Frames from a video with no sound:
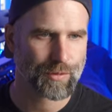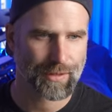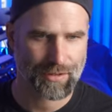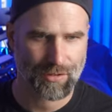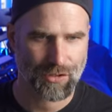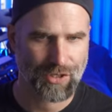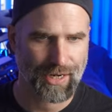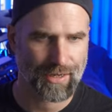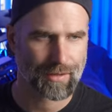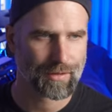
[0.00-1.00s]
let's
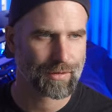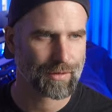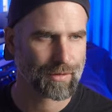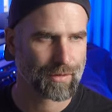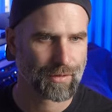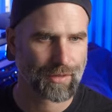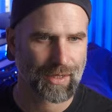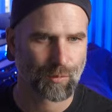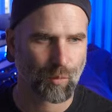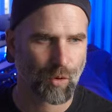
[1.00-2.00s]
check
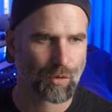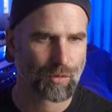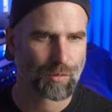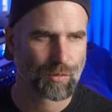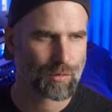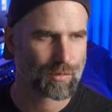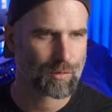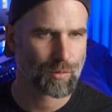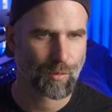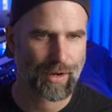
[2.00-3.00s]
that one.
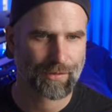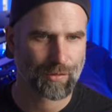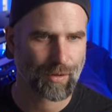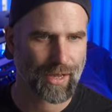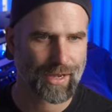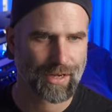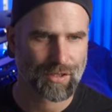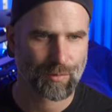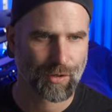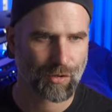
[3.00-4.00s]
Why so
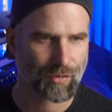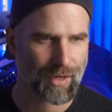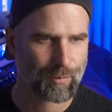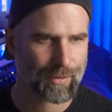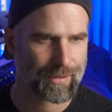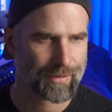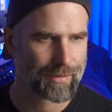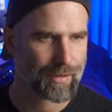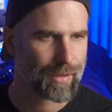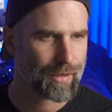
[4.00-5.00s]
laggish? Because I built
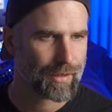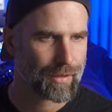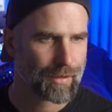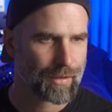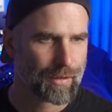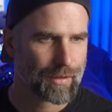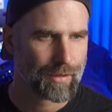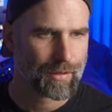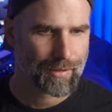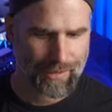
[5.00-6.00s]
it.
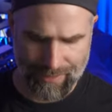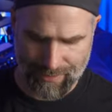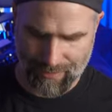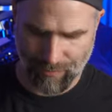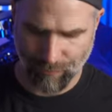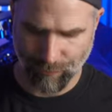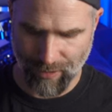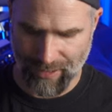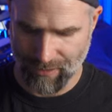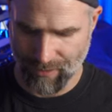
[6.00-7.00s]
Let's
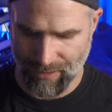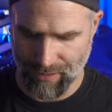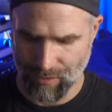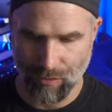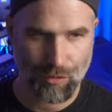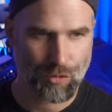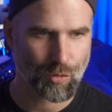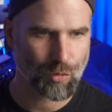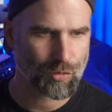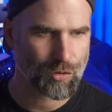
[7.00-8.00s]
find the
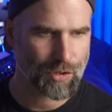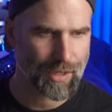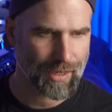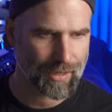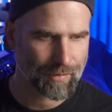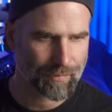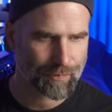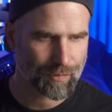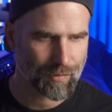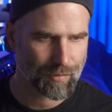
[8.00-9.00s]

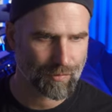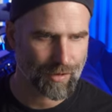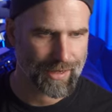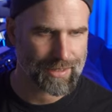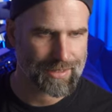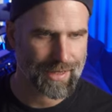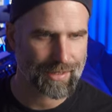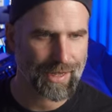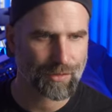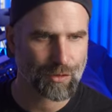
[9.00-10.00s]

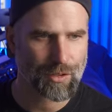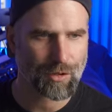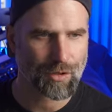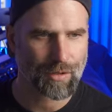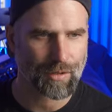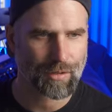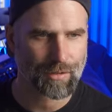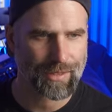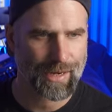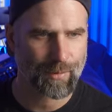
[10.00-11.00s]
Dunkelweizen, and
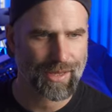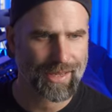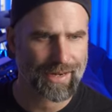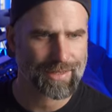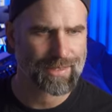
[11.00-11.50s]
here we can get in